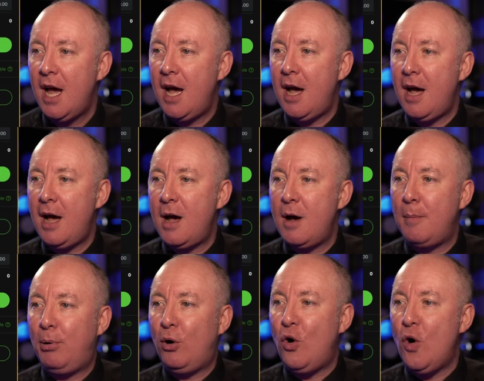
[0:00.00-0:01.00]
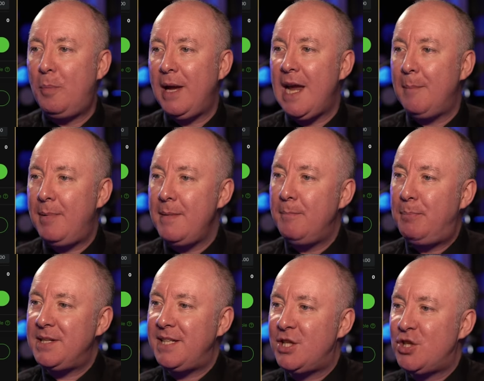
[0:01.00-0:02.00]
Uh, Paul B, been
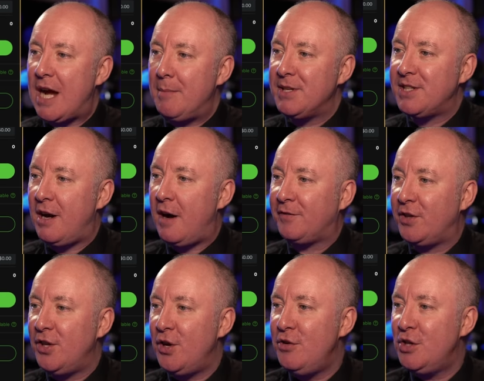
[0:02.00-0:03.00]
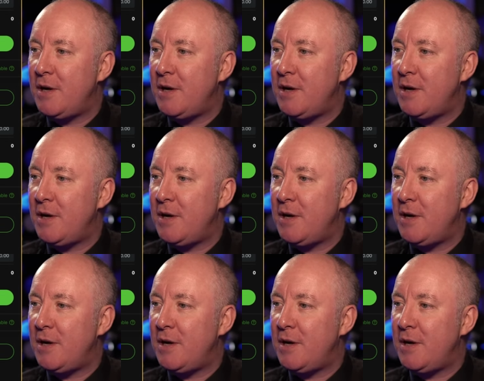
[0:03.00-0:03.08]
busy chap this afternoon.